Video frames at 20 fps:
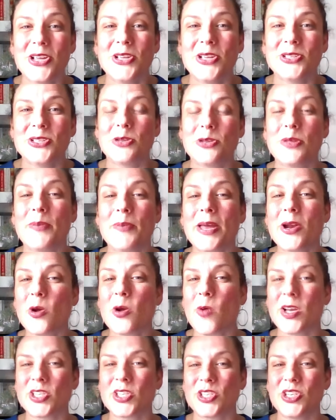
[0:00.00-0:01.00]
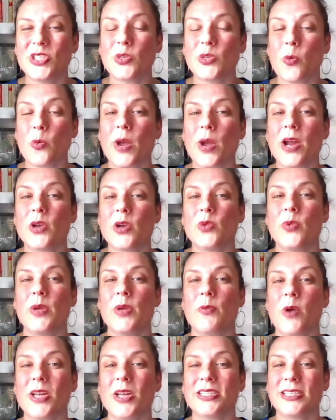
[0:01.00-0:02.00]
So the better question is, where do we
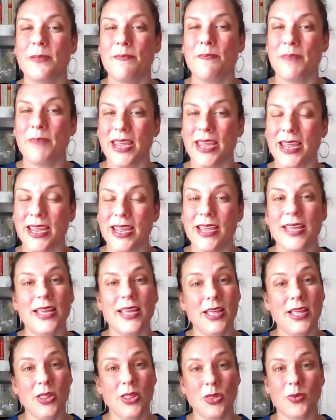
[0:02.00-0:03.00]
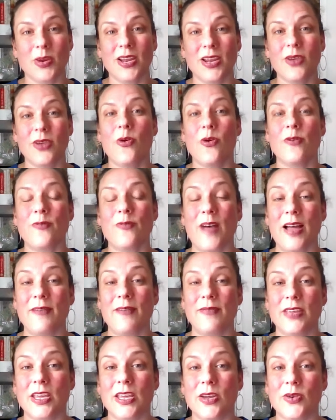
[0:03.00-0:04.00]
want to be in 3 or
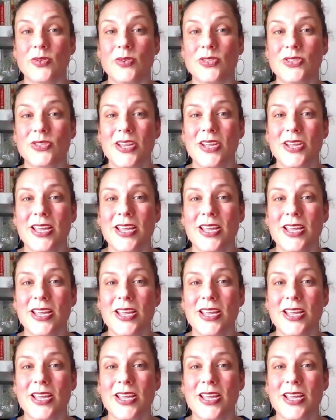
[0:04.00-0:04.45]
5 years?